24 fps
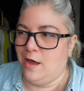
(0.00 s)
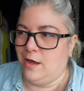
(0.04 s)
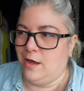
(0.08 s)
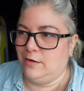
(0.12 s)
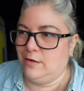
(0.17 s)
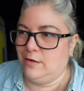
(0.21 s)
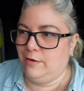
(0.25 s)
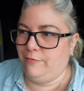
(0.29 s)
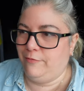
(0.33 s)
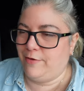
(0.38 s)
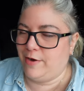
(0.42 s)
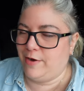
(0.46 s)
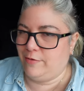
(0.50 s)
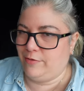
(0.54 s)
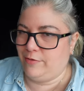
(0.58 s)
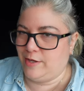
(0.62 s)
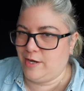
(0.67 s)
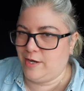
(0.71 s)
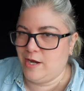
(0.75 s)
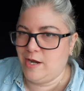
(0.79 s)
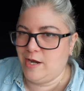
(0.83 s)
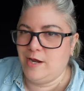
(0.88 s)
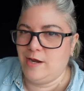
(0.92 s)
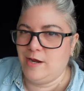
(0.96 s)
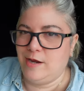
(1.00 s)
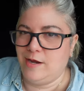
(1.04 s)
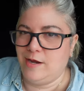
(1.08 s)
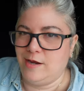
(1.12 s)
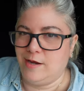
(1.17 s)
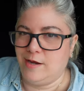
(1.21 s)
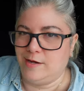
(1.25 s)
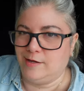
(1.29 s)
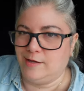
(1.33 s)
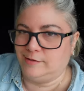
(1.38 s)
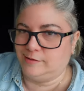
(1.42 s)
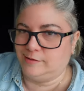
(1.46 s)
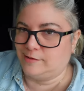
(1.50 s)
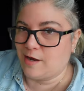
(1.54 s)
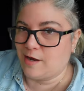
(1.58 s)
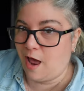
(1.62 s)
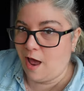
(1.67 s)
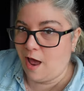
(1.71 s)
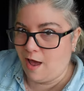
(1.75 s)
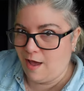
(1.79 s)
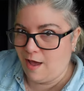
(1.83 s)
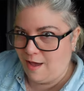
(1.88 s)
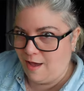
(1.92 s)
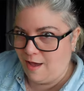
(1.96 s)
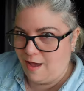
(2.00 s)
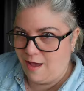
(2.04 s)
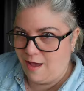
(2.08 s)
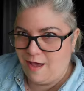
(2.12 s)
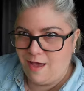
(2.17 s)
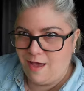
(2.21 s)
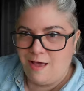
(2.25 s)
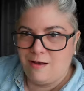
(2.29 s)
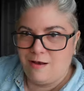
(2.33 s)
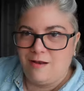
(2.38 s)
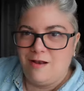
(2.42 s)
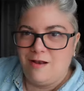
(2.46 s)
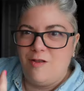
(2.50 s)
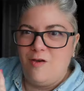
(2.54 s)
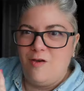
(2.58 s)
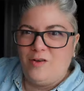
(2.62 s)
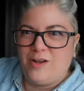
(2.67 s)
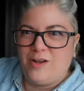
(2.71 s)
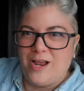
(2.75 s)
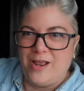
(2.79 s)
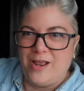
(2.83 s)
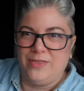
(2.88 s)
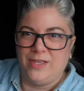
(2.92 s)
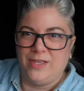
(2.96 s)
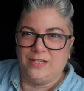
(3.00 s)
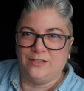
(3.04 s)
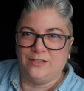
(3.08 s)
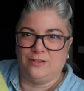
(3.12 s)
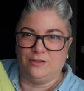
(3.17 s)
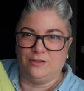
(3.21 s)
And I found these. Look at this